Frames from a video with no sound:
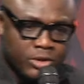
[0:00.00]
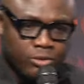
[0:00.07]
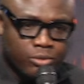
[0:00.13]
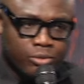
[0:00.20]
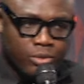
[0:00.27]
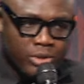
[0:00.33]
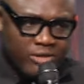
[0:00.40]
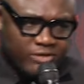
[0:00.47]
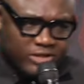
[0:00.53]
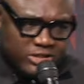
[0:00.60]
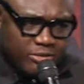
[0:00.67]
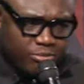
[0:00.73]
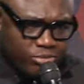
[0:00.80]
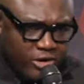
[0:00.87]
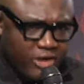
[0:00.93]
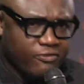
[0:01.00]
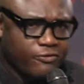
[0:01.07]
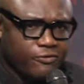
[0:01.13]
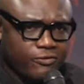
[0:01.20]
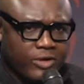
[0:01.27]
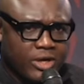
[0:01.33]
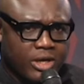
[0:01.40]
will give us a brief
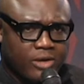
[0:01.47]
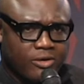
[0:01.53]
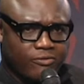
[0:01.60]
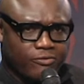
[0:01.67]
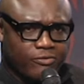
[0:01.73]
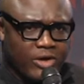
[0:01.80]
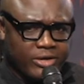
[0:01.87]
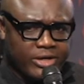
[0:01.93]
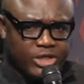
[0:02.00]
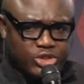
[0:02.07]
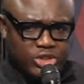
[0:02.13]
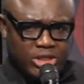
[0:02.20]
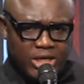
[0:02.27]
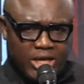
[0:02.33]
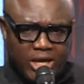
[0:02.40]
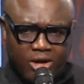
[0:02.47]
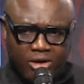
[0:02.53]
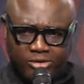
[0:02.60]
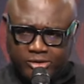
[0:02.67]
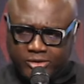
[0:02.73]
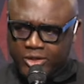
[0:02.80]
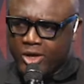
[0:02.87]
foundation layout
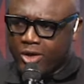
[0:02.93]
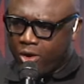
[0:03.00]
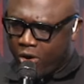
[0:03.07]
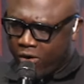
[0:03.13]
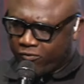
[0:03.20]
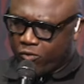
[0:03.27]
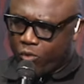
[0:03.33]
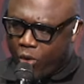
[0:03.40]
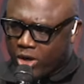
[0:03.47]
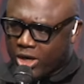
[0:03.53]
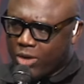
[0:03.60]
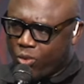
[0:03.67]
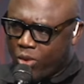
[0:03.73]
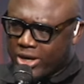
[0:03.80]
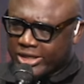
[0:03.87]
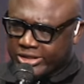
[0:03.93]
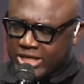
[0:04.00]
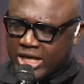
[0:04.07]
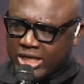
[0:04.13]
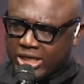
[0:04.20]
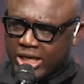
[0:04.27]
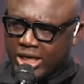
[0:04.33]
of what, what
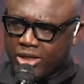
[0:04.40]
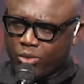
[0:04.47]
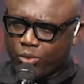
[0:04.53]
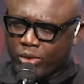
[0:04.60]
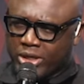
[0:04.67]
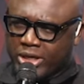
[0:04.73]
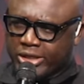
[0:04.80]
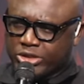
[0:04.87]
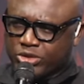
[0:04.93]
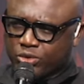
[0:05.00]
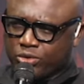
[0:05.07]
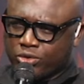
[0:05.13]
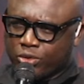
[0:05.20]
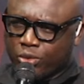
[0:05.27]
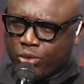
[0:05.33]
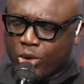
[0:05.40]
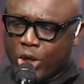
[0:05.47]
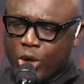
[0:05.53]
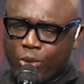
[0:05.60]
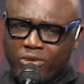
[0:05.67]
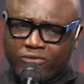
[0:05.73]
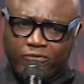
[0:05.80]
exactly we need to do
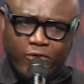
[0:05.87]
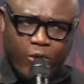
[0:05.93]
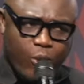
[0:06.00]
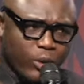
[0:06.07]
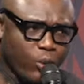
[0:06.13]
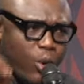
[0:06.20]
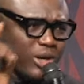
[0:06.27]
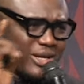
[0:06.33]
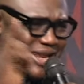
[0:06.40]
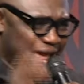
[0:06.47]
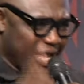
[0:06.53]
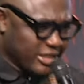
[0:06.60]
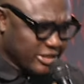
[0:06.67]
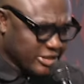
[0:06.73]
going forward. What next?